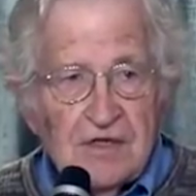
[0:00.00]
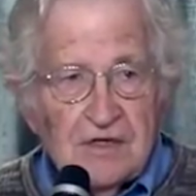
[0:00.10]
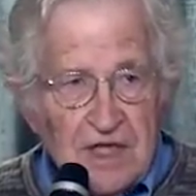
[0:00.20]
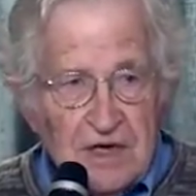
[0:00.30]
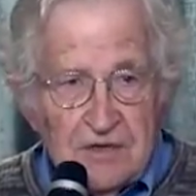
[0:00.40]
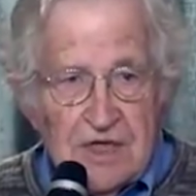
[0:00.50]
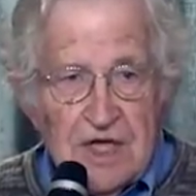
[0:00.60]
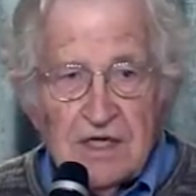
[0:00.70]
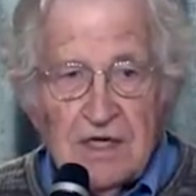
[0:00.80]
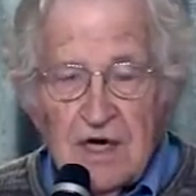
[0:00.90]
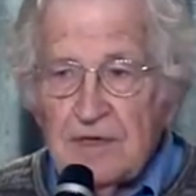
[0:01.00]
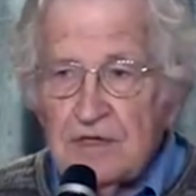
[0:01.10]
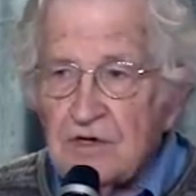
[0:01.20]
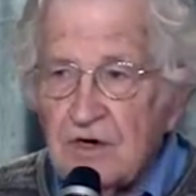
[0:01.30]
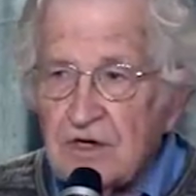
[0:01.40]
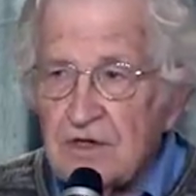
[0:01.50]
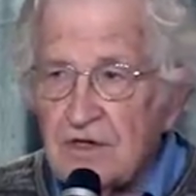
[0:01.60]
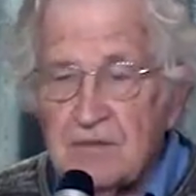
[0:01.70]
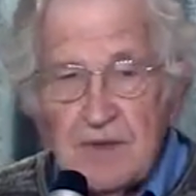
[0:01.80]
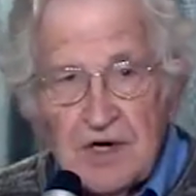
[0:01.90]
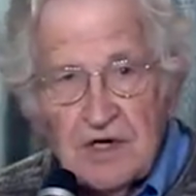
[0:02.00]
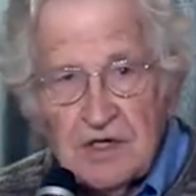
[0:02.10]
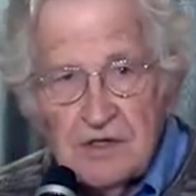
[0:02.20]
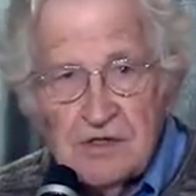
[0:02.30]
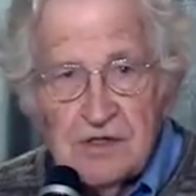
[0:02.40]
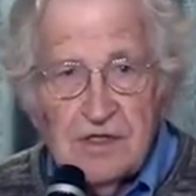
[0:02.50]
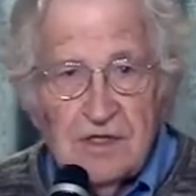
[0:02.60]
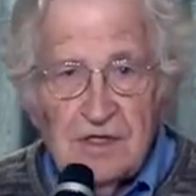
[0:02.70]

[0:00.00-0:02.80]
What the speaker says: So that was the economic charter of the Americas,